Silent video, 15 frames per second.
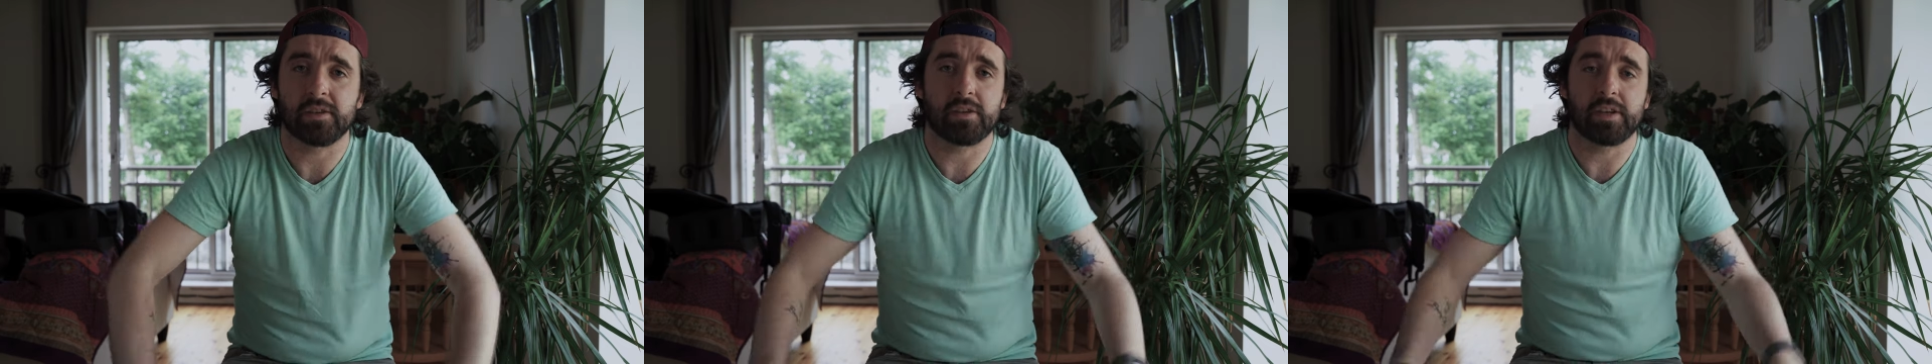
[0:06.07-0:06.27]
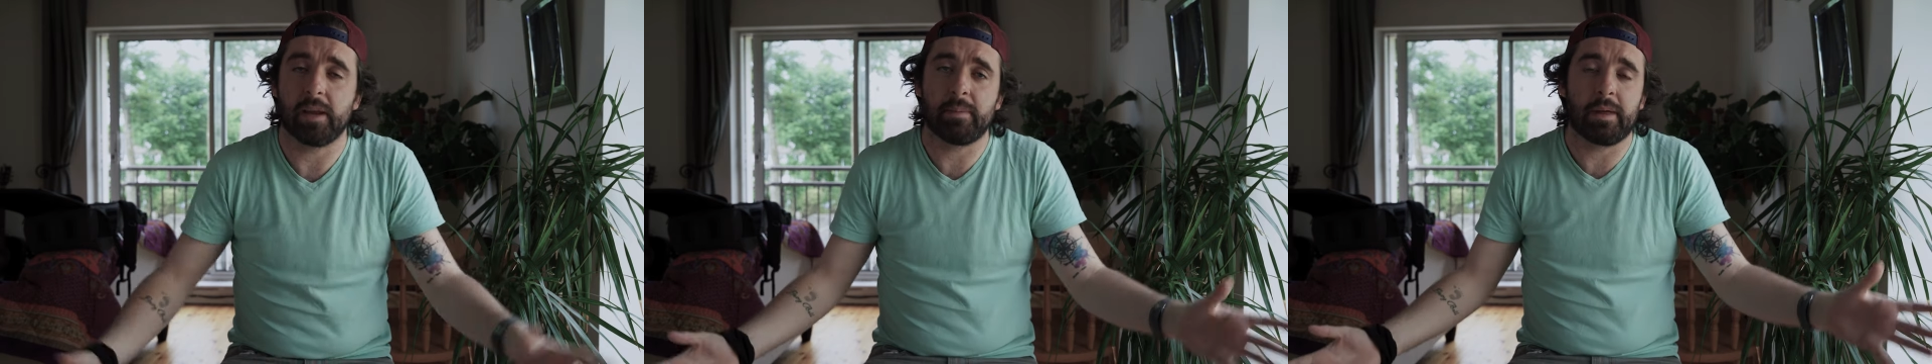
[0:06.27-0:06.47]

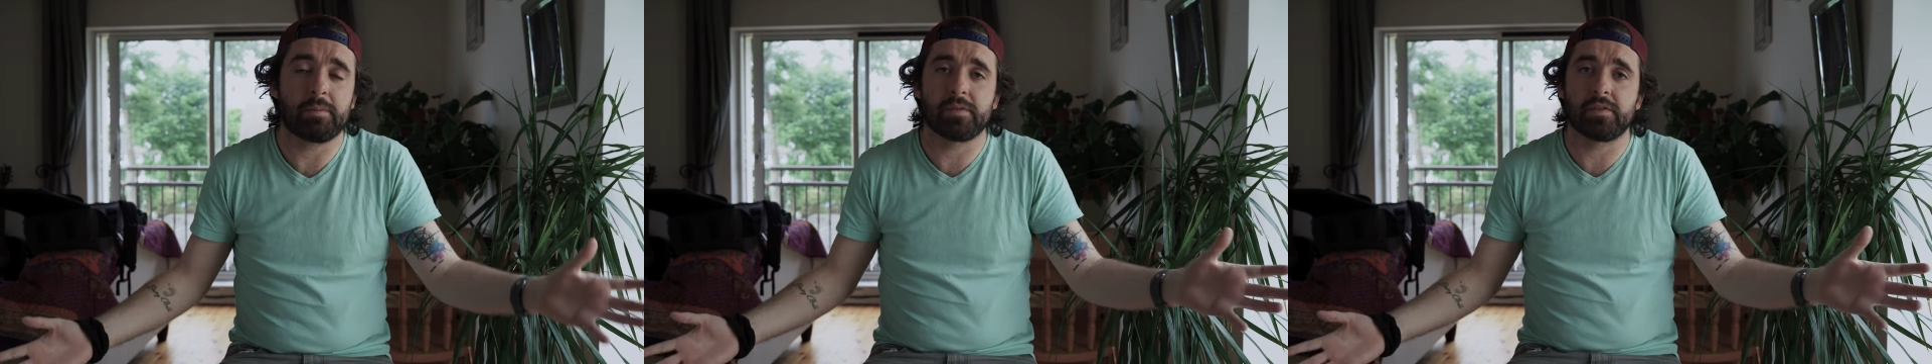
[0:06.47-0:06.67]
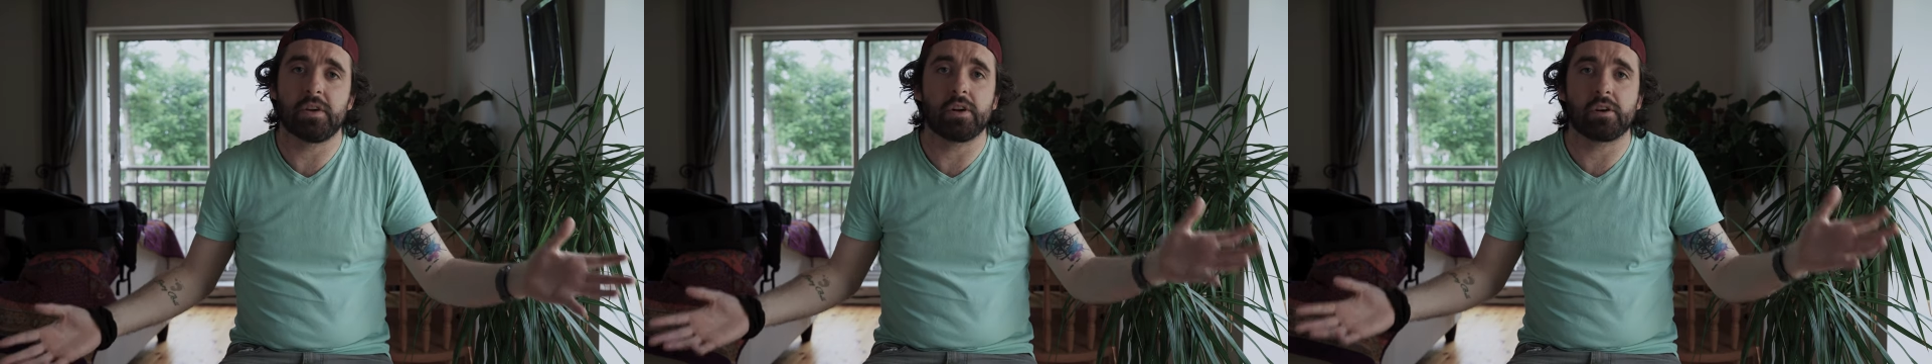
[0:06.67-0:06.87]

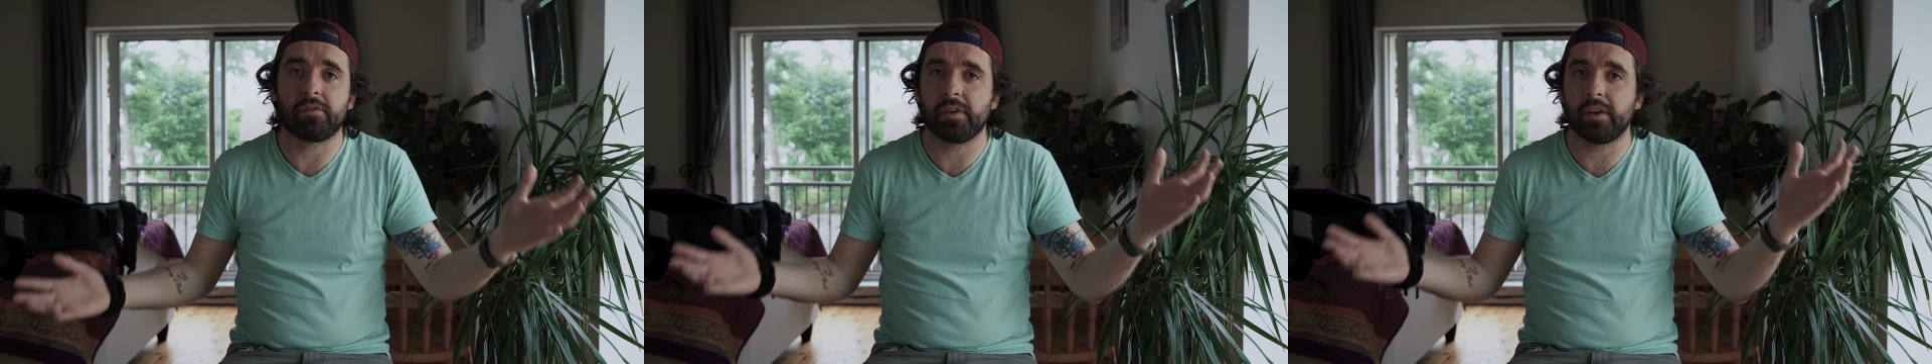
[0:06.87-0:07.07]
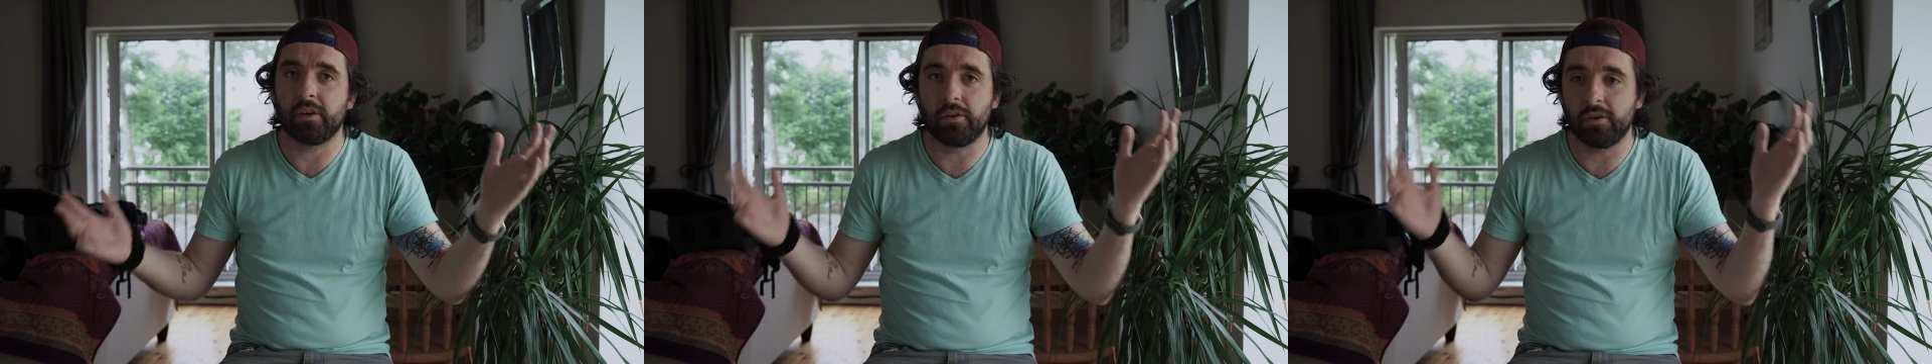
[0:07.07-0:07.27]
time-lapse
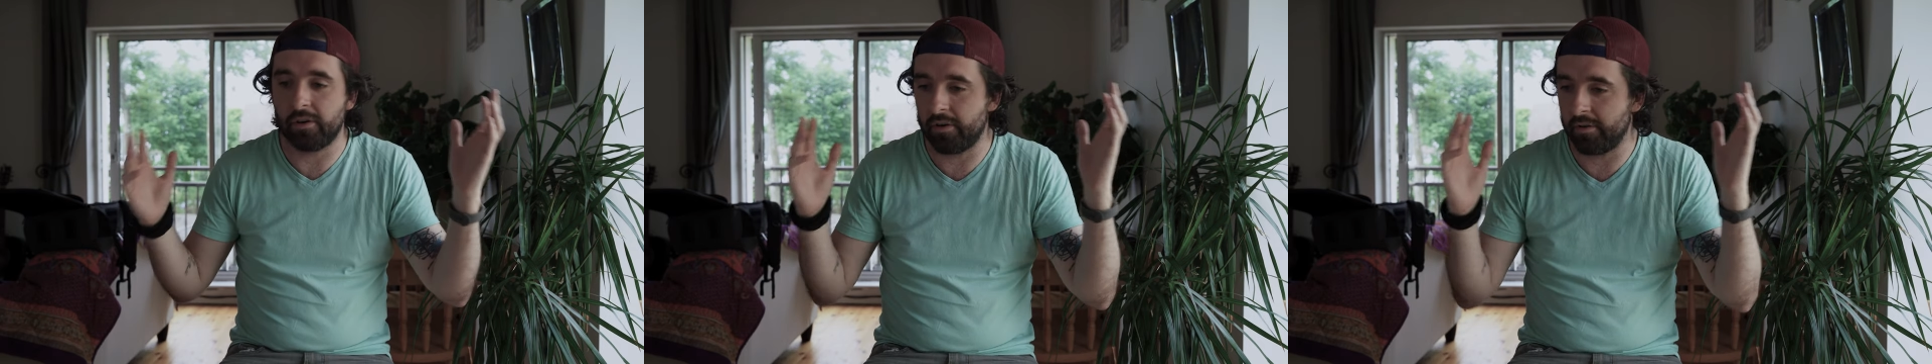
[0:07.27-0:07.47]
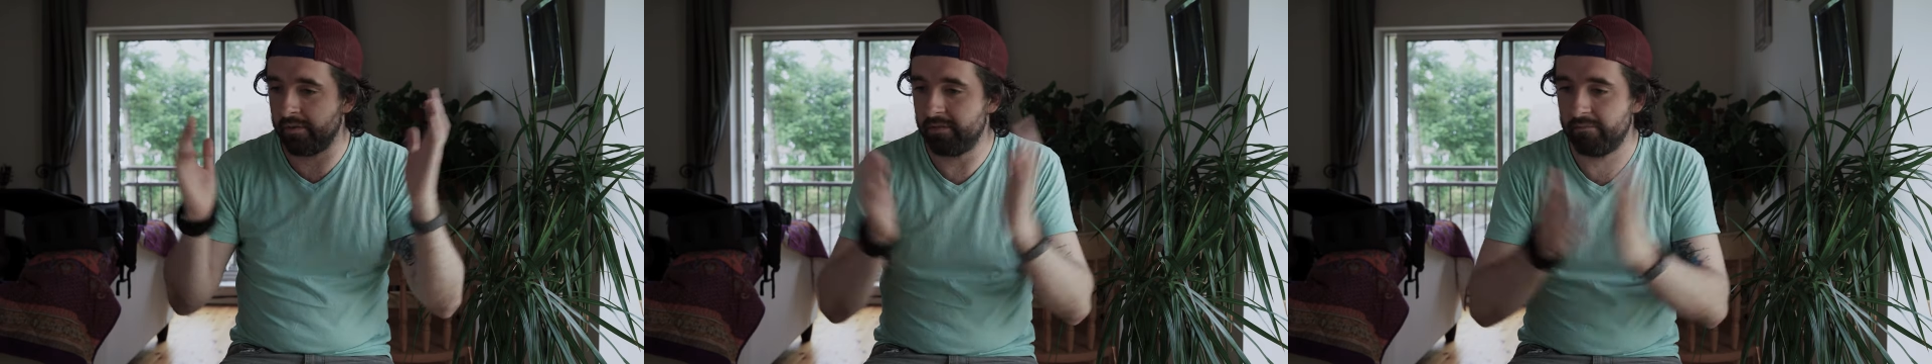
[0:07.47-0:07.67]
photography
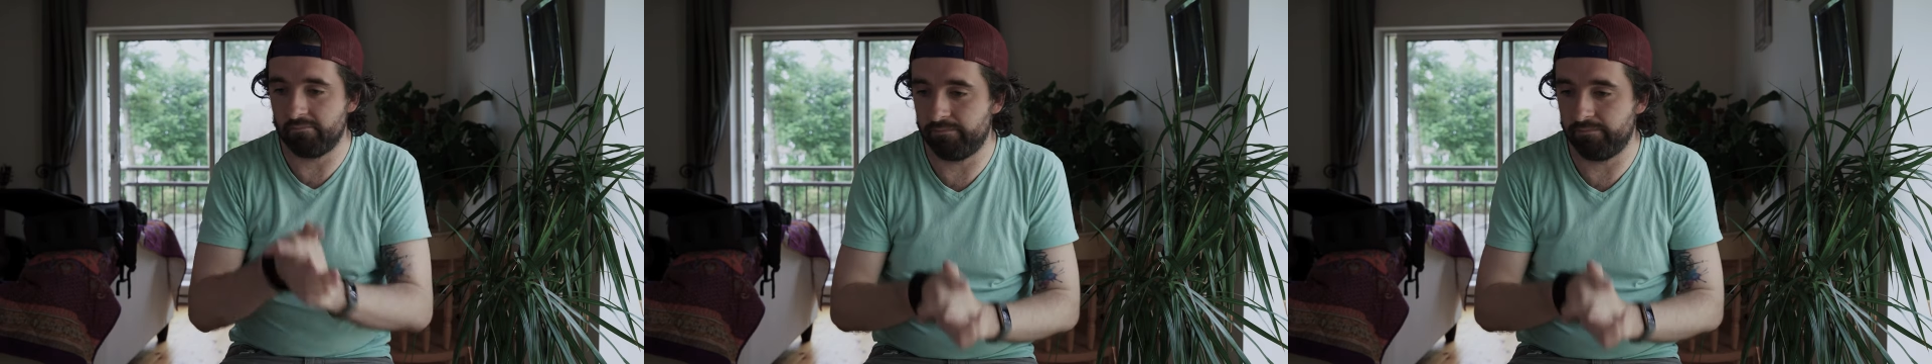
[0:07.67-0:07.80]
or